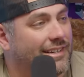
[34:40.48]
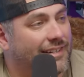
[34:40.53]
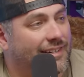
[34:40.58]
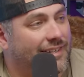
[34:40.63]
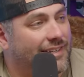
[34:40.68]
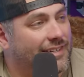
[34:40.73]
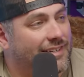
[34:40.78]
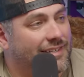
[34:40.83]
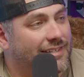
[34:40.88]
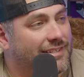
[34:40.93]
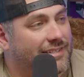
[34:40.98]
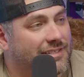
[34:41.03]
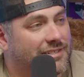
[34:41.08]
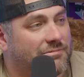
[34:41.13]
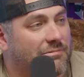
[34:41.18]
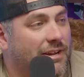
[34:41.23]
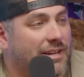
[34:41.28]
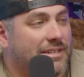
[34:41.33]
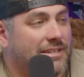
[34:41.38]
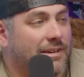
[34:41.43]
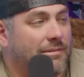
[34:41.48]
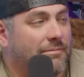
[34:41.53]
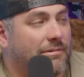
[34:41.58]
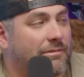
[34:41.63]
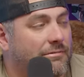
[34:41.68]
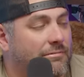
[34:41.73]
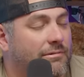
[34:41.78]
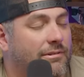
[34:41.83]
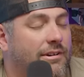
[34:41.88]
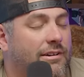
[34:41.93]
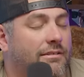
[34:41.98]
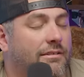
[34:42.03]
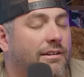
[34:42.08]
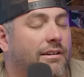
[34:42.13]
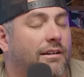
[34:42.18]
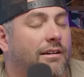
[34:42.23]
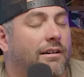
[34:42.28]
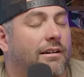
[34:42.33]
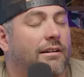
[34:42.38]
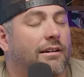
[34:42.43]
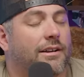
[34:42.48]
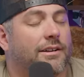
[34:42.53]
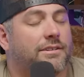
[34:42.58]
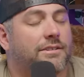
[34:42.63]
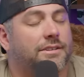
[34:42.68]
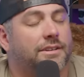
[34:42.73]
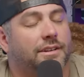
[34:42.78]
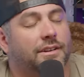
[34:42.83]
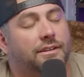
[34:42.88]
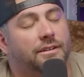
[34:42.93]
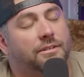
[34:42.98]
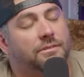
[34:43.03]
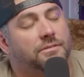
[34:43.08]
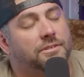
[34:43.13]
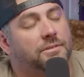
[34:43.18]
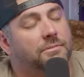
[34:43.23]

Yeah. Just wakes up every morning like, oh, I just need a new